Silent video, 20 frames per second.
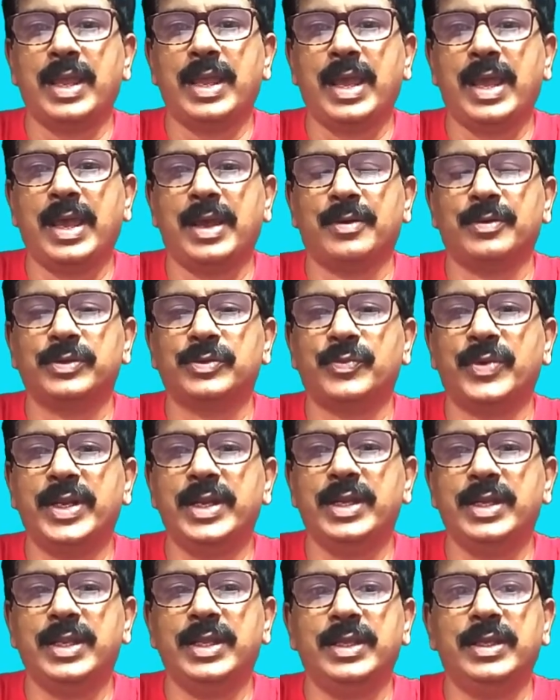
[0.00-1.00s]
have
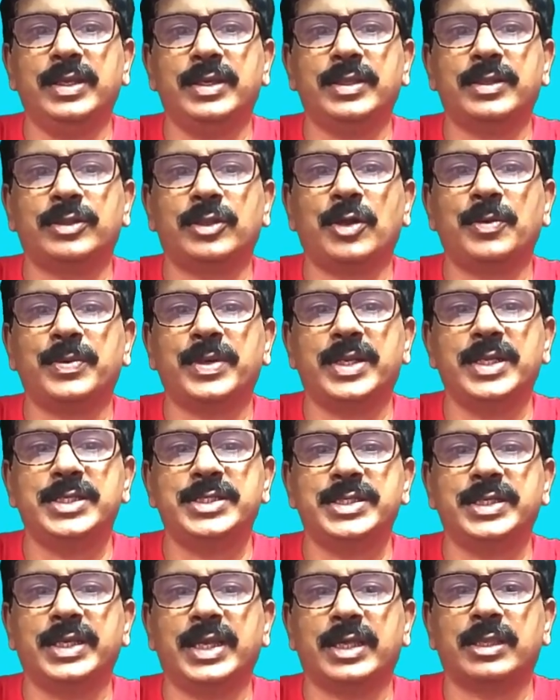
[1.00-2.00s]
20 years of
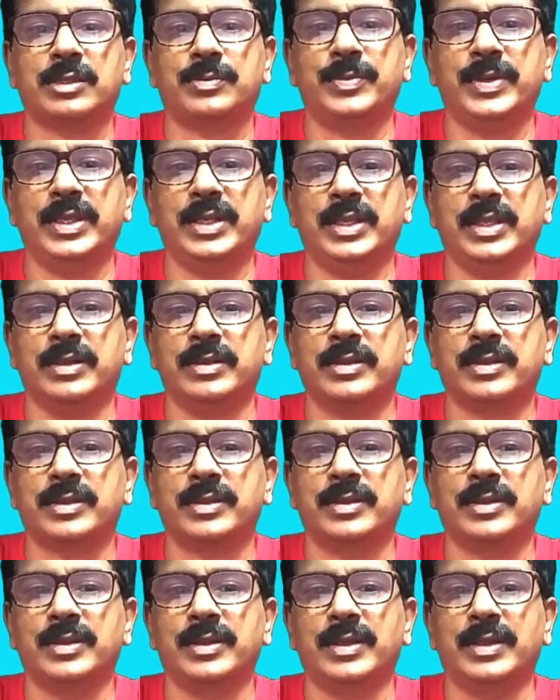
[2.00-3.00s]
teaching
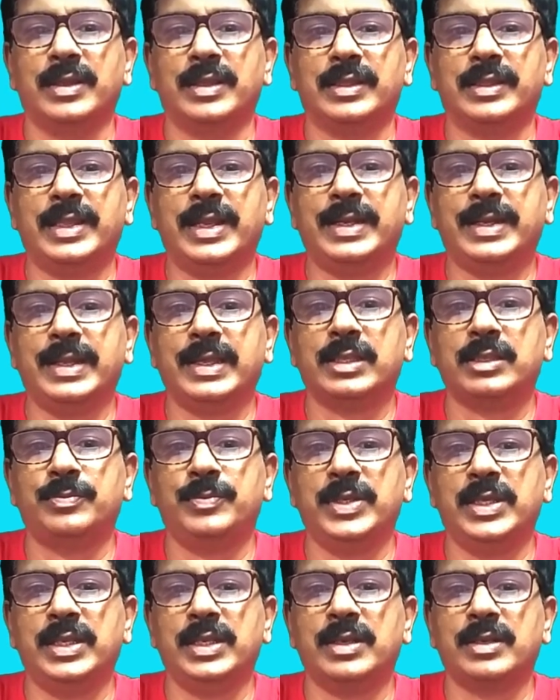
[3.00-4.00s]
experience. That
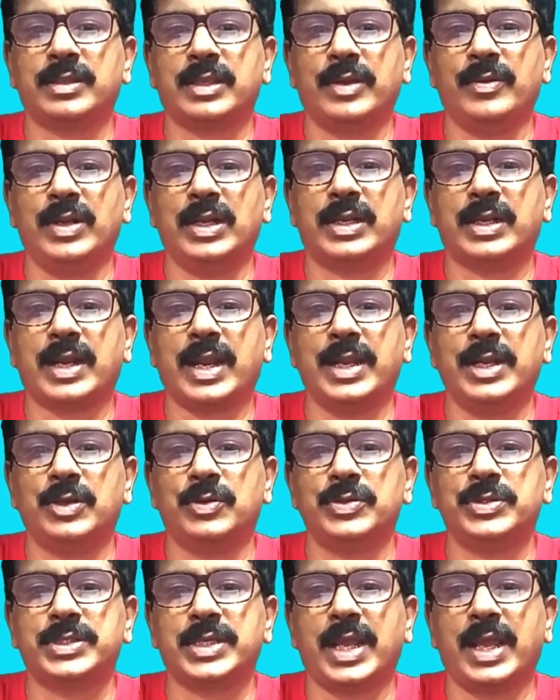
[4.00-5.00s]
experience I will try
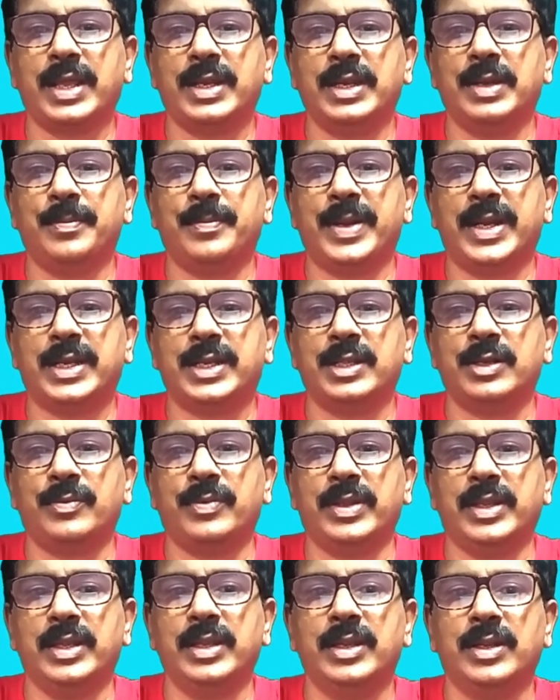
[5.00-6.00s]
to share in better
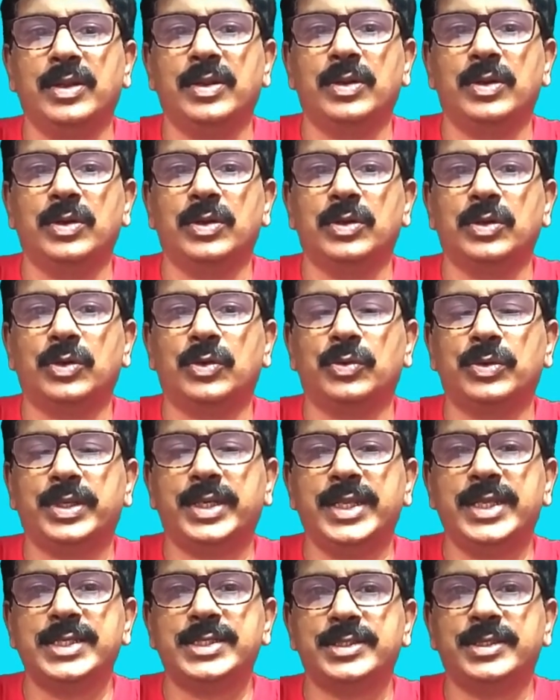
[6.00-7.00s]
way
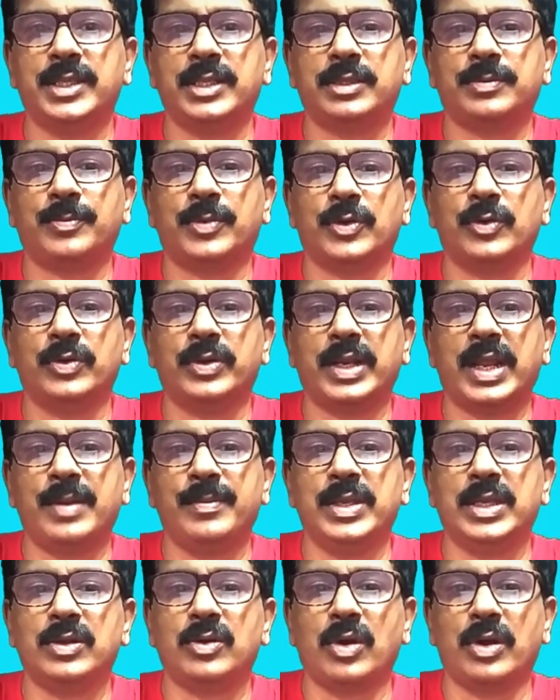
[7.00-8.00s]
to teach this
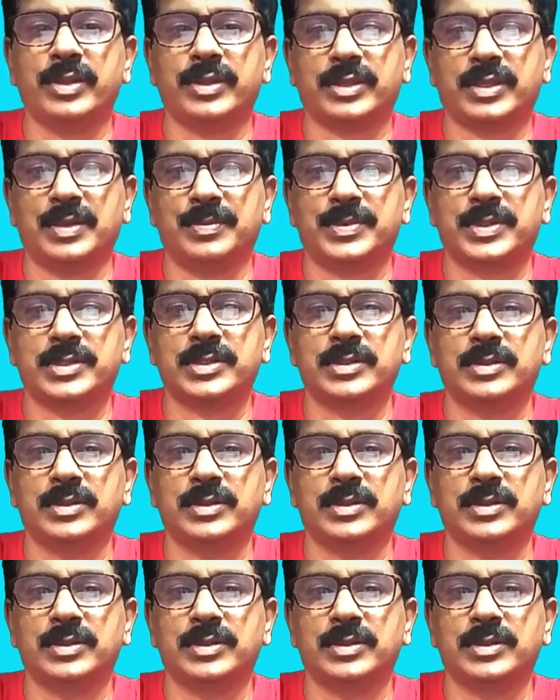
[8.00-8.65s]
programming concept.